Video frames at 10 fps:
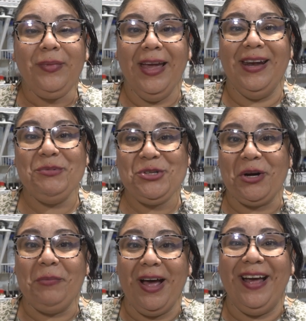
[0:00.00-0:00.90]
And I'm
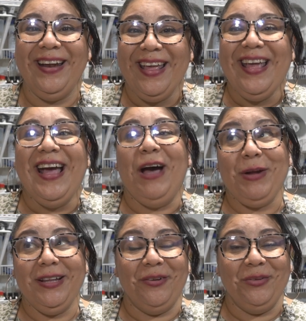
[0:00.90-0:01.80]
sure I'm
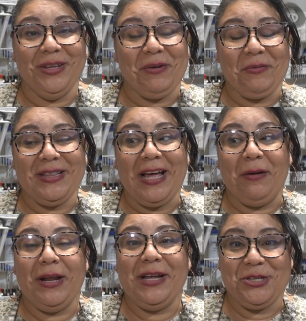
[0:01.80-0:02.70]
not the only one with
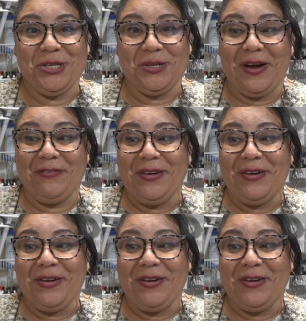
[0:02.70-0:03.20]
that issue.